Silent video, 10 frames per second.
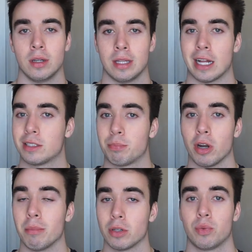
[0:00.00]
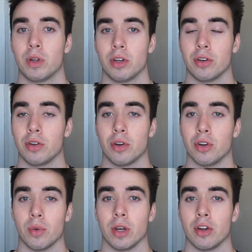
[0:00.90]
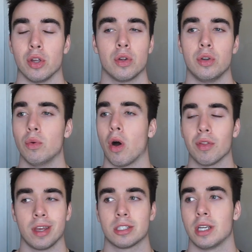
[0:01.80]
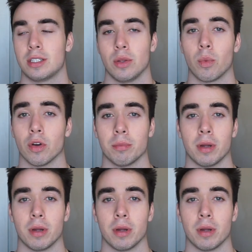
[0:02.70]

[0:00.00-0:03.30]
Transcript: That's pretty much what you're doing here. You could do all the exercise in the world,